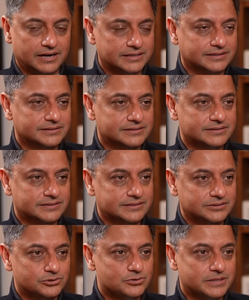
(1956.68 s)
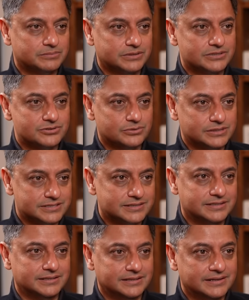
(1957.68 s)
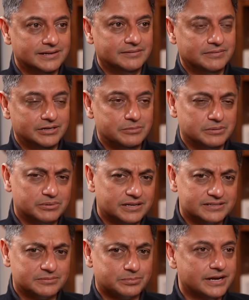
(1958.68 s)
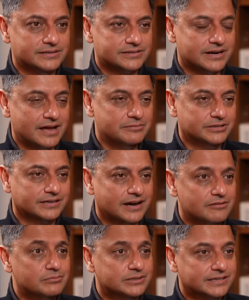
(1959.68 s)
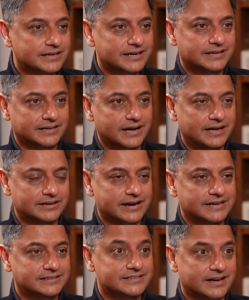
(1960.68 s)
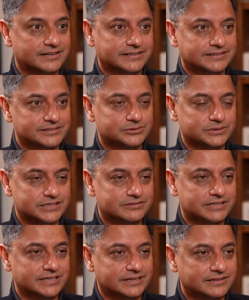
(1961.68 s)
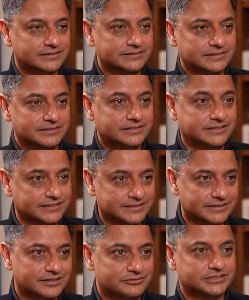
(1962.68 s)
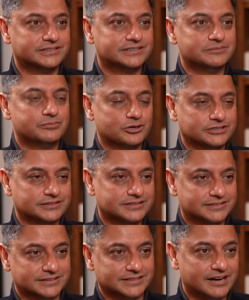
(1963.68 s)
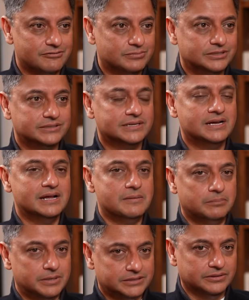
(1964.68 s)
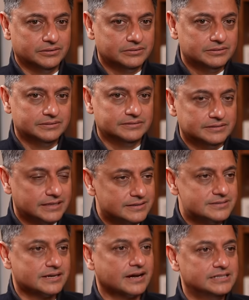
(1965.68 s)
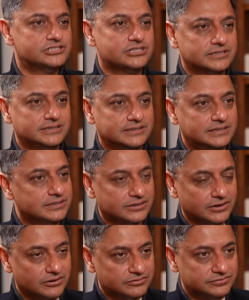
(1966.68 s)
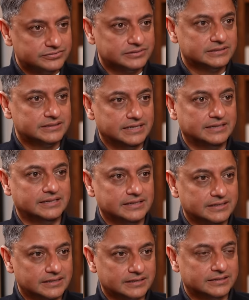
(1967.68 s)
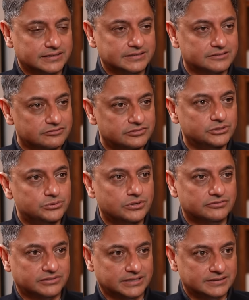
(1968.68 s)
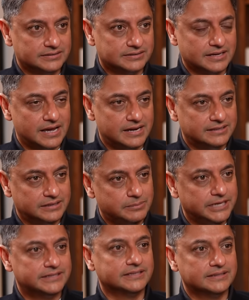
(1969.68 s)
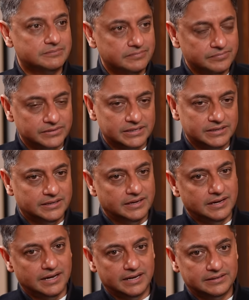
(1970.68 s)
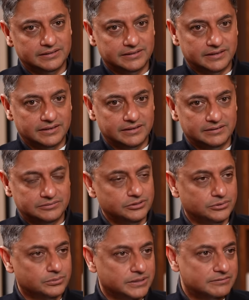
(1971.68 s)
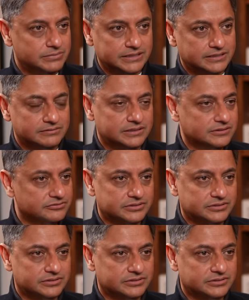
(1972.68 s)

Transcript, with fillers: articles in the newspapers, you will see many people are surprised that I'm in the government and I, I write these articles which are very critical of certain processes in the government. But you know, there is a culture here of taking a critical view of things and debating them. And uh, you know, we have been given the